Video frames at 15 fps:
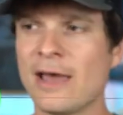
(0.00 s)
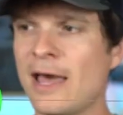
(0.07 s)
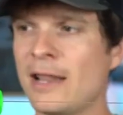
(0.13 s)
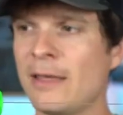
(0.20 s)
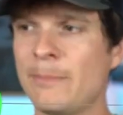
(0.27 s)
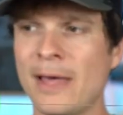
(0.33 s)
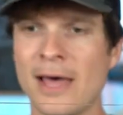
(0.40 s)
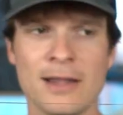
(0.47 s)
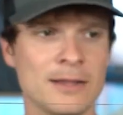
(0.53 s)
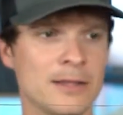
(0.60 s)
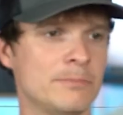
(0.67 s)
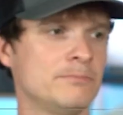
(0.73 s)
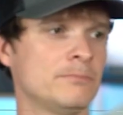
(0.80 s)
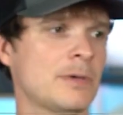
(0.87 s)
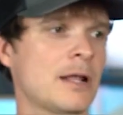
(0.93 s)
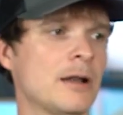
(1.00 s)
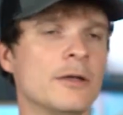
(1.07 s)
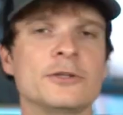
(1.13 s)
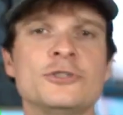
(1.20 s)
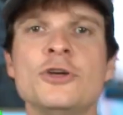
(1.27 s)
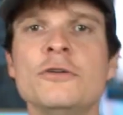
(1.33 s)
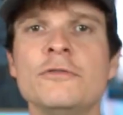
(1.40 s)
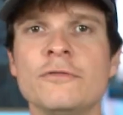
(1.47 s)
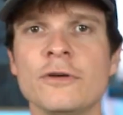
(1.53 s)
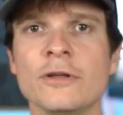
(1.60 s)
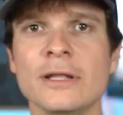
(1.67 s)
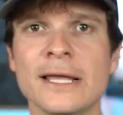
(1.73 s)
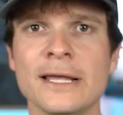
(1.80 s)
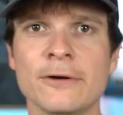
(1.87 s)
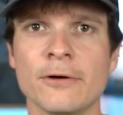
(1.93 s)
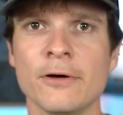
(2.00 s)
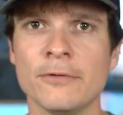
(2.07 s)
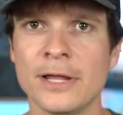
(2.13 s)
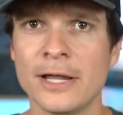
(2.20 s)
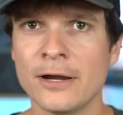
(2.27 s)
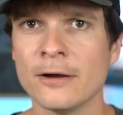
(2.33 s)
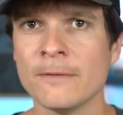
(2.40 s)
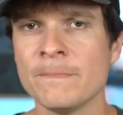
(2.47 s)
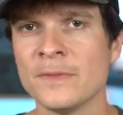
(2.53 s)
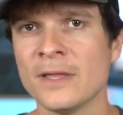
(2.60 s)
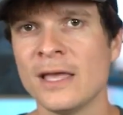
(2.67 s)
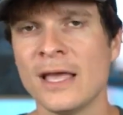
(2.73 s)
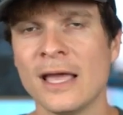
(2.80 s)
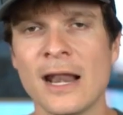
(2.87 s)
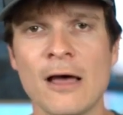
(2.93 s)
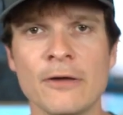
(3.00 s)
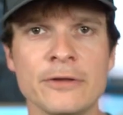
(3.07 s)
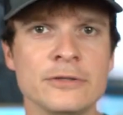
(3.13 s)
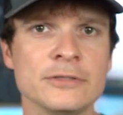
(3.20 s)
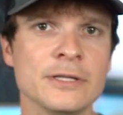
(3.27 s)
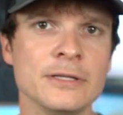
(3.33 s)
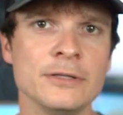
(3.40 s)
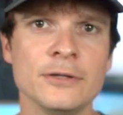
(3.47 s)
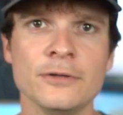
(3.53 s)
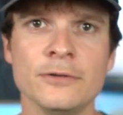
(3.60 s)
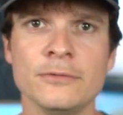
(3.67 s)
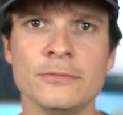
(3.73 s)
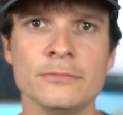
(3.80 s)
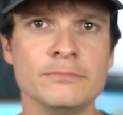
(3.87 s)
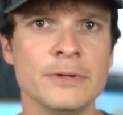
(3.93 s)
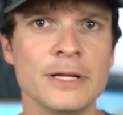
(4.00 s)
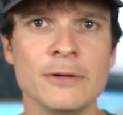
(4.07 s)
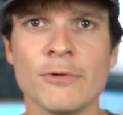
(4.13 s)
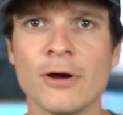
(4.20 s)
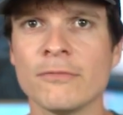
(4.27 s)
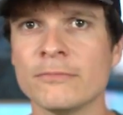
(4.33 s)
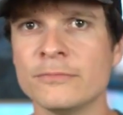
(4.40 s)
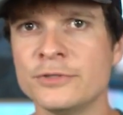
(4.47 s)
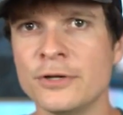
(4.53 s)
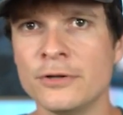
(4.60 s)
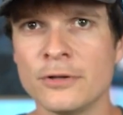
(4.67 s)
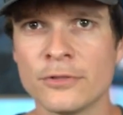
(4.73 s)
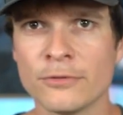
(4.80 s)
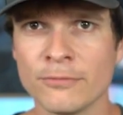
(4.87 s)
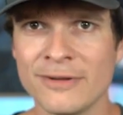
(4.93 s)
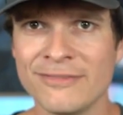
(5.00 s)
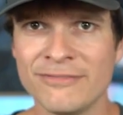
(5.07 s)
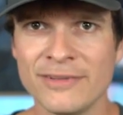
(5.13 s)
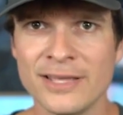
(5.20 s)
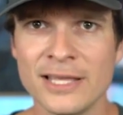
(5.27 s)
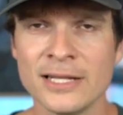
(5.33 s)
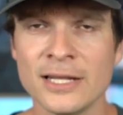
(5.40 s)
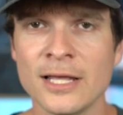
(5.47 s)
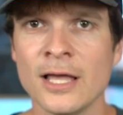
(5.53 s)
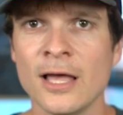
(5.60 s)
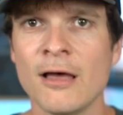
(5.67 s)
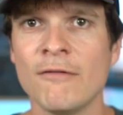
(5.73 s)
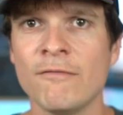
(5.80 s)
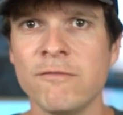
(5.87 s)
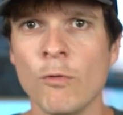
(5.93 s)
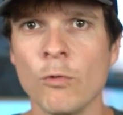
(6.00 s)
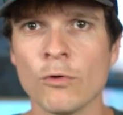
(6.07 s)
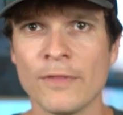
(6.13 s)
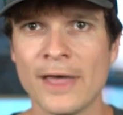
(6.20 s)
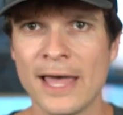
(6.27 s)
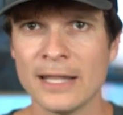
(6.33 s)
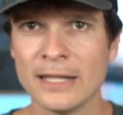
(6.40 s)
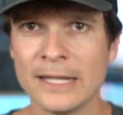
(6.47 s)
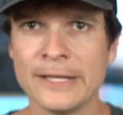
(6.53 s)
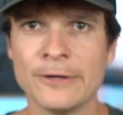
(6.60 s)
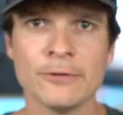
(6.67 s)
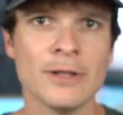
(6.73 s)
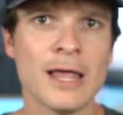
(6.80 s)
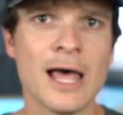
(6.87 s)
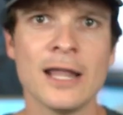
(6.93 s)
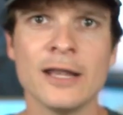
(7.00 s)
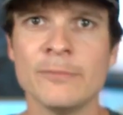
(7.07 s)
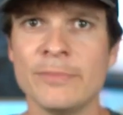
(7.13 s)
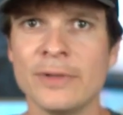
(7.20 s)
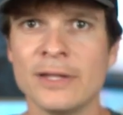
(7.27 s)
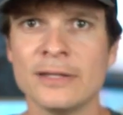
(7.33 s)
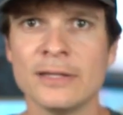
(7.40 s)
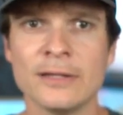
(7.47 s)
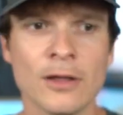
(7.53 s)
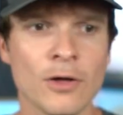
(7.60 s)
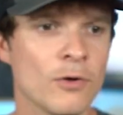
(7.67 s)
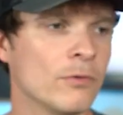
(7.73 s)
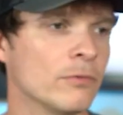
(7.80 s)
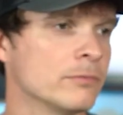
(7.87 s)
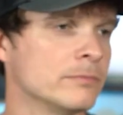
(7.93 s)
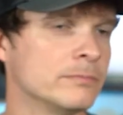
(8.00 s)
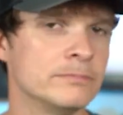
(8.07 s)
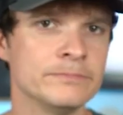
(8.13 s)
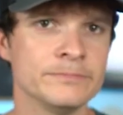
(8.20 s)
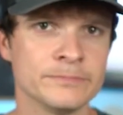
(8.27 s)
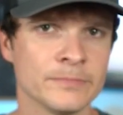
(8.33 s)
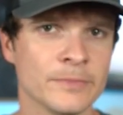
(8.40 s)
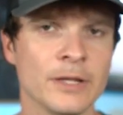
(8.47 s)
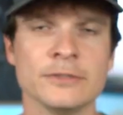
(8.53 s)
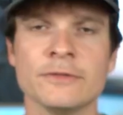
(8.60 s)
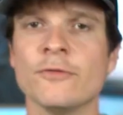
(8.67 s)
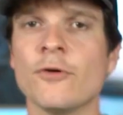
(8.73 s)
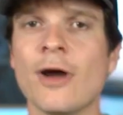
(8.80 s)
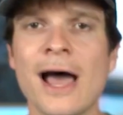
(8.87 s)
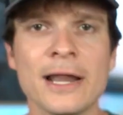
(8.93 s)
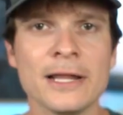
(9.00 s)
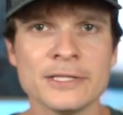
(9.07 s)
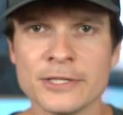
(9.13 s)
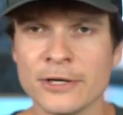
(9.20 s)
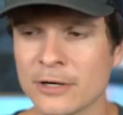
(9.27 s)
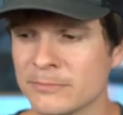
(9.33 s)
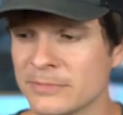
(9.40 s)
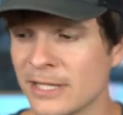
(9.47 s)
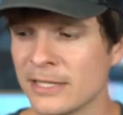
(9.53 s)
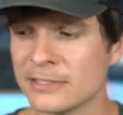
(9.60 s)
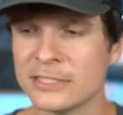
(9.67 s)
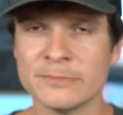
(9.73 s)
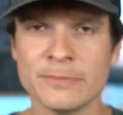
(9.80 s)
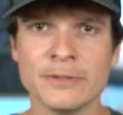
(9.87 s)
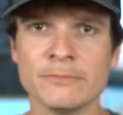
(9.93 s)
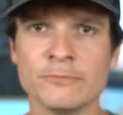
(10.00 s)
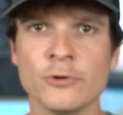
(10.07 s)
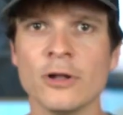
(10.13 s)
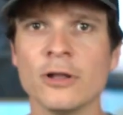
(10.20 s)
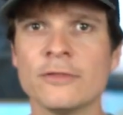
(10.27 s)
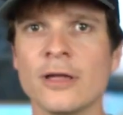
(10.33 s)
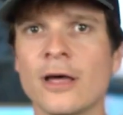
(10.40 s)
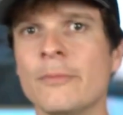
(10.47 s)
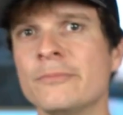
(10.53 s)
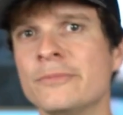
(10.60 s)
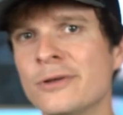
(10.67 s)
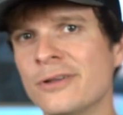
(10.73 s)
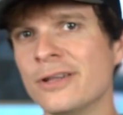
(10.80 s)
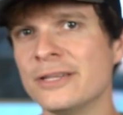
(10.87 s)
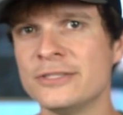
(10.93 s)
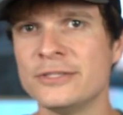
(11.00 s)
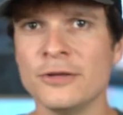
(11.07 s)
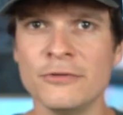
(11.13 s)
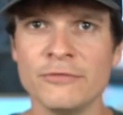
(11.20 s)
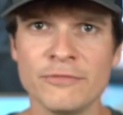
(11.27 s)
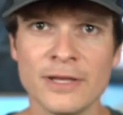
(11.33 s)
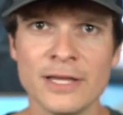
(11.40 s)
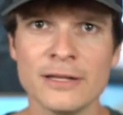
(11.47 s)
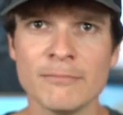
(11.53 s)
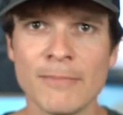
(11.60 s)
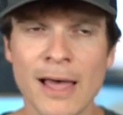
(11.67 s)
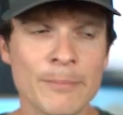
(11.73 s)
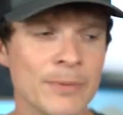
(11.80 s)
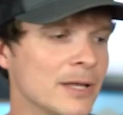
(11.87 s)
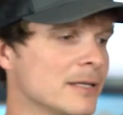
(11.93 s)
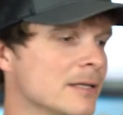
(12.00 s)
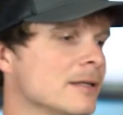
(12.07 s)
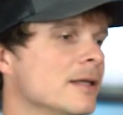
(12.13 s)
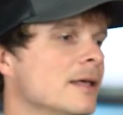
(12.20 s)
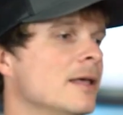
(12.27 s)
got about a 2-foot leader on here, and I'll usually do anywhere from 2 to 3 feet for that leader line, depending on, there's a variety of circumstances, but rule of thumb, do at least 2 feet in my opinion.